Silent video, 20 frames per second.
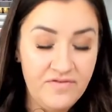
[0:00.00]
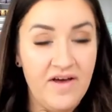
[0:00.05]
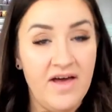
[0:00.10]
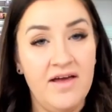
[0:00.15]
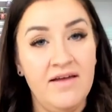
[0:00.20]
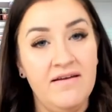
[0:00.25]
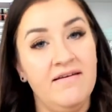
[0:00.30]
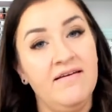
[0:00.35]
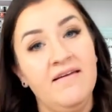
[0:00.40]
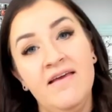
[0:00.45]

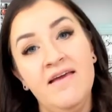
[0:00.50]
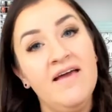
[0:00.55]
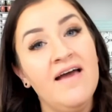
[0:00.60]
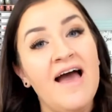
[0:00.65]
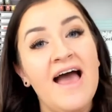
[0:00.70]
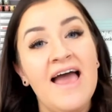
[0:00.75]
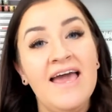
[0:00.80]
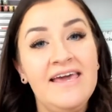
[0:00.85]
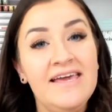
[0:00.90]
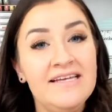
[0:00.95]
fun.
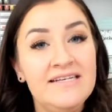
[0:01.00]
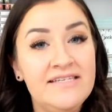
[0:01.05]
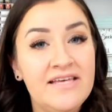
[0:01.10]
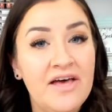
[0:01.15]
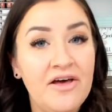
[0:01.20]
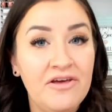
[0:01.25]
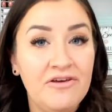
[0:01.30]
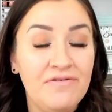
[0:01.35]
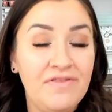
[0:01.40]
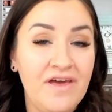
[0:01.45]
I can
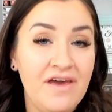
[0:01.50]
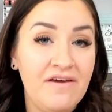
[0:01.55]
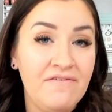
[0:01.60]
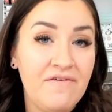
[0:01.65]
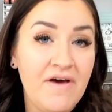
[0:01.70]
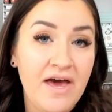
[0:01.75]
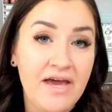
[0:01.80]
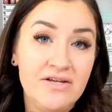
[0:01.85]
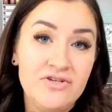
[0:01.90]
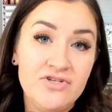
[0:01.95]
tell you that if
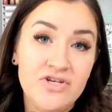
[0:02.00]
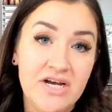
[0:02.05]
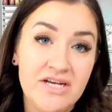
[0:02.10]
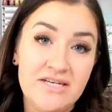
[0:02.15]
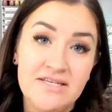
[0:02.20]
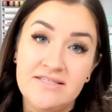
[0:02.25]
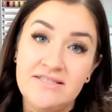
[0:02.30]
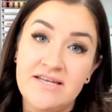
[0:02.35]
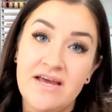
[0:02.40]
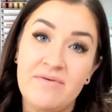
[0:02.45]
I tried
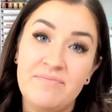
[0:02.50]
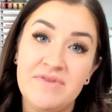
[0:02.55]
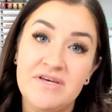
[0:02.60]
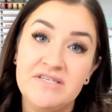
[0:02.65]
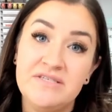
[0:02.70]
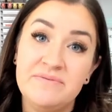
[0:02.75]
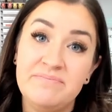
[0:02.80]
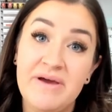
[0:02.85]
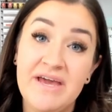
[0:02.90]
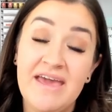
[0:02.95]
to stamp
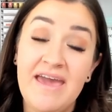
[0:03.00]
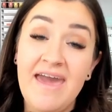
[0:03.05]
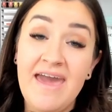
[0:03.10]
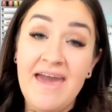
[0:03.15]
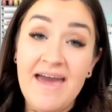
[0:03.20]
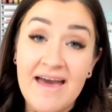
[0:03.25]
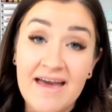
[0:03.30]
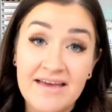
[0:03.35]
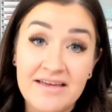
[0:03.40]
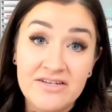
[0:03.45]
this by
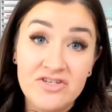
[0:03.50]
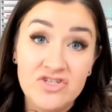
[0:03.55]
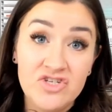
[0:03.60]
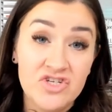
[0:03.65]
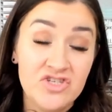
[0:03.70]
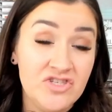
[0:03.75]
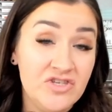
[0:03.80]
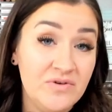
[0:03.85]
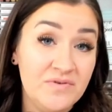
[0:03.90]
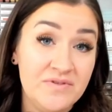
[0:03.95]
hand
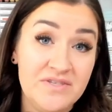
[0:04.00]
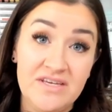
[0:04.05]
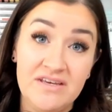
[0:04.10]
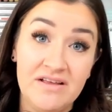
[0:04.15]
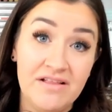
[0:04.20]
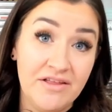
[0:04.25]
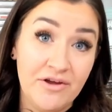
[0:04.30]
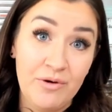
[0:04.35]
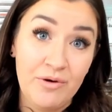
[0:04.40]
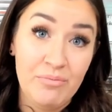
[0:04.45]
just using
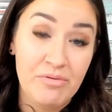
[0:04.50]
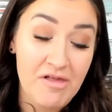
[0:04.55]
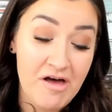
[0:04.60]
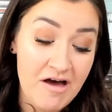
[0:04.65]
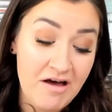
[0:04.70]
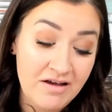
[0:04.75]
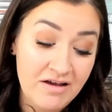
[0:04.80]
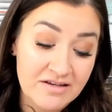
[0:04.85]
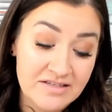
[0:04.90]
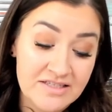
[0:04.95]
clear
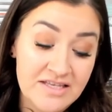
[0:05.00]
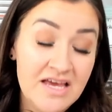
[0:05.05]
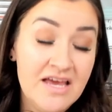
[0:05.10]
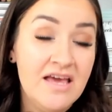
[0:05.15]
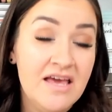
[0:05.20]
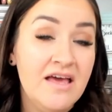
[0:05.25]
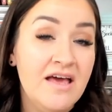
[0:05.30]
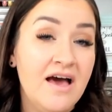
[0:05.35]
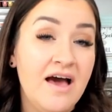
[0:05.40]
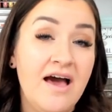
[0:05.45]
blocks,
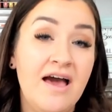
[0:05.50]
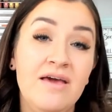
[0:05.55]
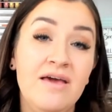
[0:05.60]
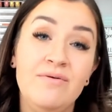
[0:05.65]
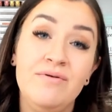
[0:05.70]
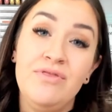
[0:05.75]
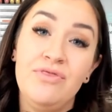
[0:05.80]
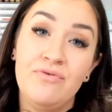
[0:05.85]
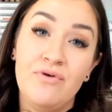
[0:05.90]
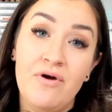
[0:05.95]
I
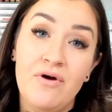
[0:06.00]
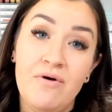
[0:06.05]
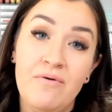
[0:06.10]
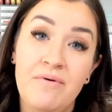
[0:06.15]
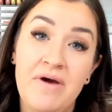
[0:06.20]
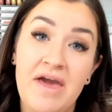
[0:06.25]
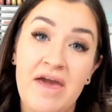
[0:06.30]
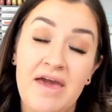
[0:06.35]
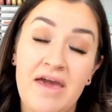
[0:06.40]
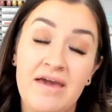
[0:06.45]
would throw
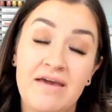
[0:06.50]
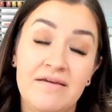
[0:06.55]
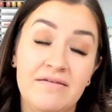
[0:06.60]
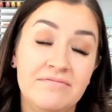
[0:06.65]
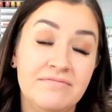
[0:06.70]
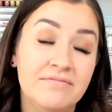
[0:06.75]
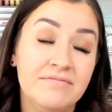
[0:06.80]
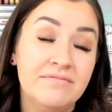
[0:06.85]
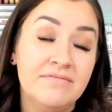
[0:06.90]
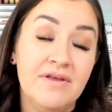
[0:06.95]
away
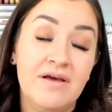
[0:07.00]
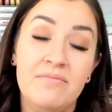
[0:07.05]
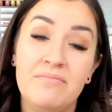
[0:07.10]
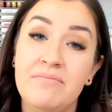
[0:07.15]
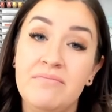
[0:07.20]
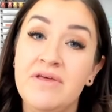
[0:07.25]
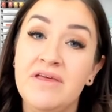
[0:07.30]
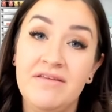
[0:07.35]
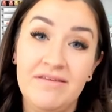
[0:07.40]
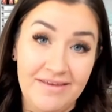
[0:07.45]
a
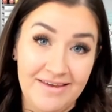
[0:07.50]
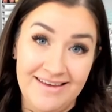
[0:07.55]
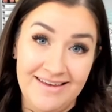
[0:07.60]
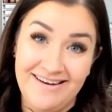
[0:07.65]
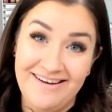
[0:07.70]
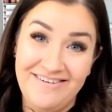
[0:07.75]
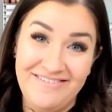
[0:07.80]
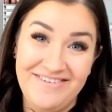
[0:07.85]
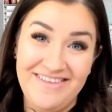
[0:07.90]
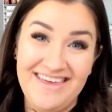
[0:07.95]
million
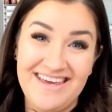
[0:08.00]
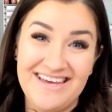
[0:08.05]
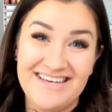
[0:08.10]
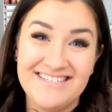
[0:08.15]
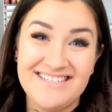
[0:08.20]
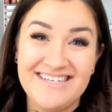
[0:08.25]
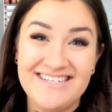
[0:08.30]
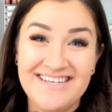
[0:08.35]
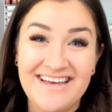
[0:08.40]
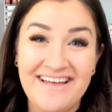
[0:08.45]
of
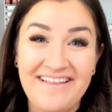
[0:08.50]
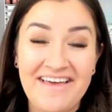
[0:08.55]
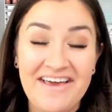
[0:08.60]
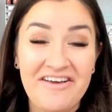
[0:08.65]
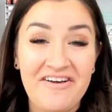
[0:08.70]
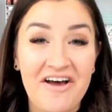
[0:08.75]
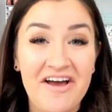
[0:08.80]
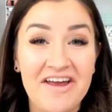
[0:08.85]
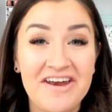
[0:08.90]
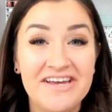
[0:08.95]
these until I
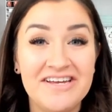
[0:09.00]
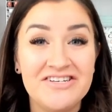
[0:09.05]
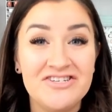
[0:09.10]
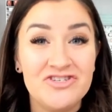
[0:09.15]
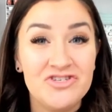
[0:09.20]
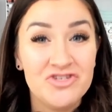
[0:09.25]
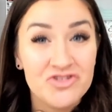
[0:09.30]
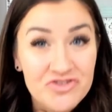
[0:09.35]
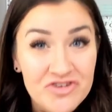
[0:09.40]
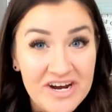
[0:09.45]
got it
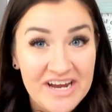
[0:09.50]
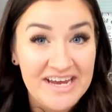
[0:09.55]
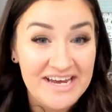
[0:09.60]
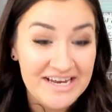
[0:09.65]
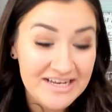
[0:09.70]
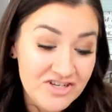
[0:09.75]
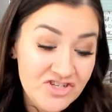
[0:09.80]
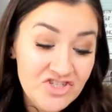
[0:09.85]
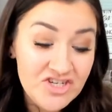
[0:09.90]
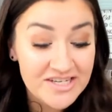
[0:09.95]
straight
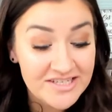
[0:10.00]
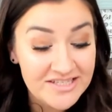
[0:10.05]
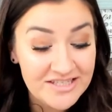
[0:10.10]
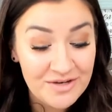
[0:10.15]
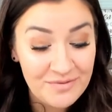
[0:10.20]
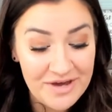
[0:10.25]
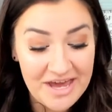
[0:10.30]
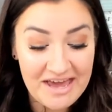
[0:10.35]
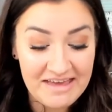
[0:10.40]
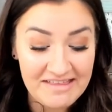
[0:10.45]
and just
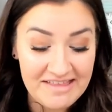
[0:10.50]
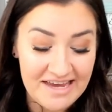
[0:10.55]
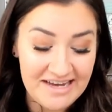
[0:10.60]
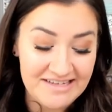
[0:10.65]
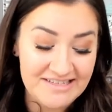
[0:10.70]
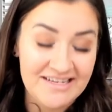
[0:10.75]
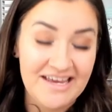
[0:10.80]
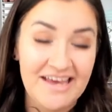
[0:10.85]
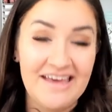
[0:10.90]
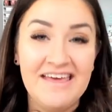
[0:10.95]
the way I
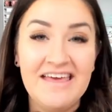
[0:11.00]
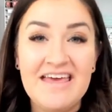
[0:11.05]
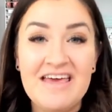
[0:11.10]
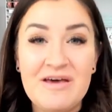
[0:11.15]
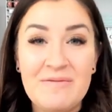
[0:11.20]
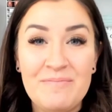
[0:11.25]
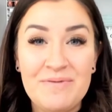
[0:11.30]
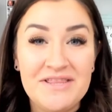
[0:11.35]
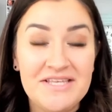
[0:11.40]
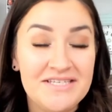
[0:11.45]
liked it.
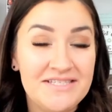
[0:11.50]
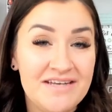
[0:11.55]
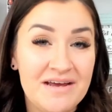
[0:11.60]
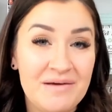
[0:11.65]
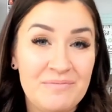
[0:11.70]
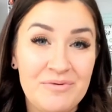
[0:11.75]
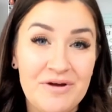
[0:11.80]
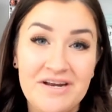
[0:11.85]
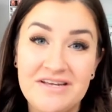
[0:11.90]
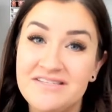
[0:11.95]
But the
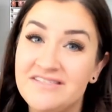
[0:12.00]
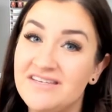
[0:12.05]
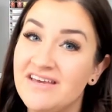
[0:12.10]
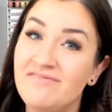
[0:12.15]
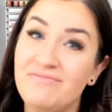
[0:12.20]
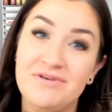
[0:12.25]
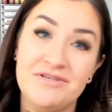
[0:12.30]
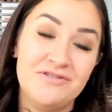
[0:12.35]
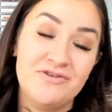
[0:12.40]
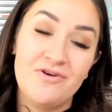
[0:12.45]
Stamparatus
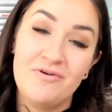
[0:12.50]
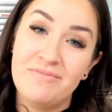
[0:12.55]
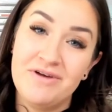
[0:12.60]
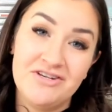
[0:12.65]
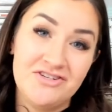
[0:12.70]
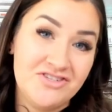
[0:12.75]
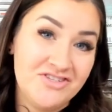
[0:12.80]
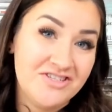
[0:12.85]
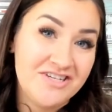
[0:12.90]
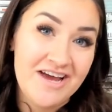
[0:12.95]
saved me so
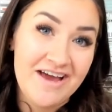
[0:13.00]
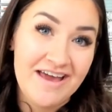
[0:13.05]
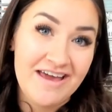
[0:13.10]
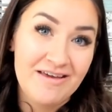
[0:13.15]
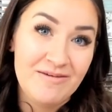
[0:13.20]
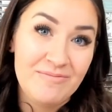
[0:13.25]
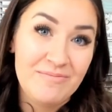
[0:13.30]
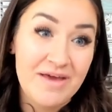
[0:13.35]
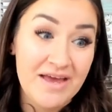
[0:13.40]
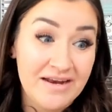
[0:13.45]
much
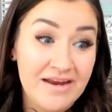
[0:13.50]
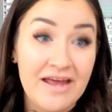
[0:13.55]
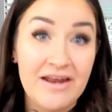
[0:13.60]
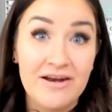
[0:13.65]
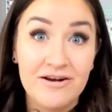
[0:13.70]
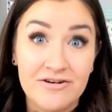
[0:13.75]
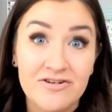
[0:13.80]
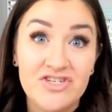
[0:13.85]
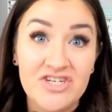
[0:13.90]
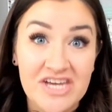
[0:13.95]
time and
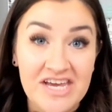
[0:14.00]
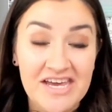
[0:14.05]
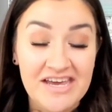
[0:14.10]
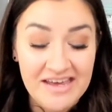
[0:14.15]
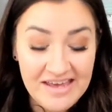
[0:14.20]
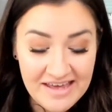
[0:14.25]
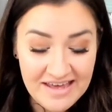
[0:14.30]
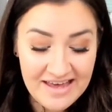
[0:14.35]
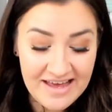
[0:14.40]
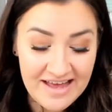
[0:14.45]
energy,
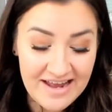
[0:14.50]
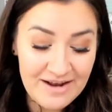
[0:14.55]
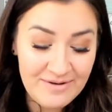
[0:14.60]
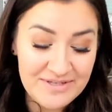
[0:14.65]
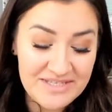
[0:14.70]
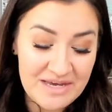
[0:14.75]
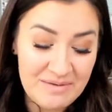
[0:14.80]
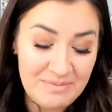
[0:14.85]
and I was